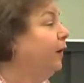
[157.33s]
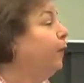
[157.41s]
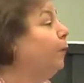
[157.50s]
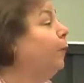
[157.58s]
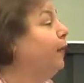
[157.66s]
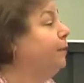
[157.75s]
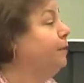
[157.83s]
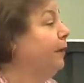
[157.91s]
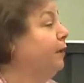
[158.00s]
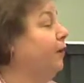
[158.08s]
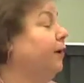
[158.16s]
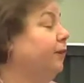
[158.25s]
One,
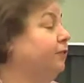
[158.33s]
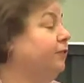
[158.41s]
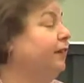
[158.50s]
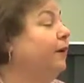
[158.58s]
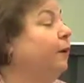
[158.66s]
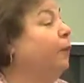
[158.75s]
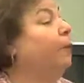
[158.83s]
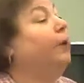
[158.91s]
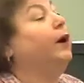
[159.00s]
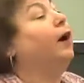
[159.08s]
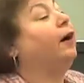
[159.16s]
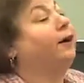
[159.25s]
because we
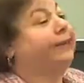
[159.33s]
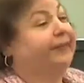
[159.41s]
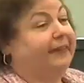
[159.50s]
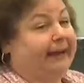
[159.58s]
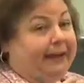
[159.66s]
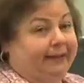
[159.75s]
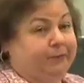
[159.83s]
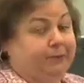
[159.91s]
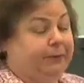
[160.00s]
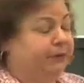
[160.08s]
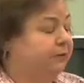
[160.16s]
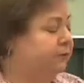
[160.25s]
aren't the
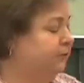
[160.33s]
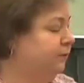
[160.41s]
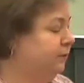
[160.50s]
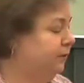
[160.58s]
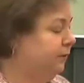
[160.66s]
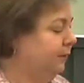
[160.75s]
experts.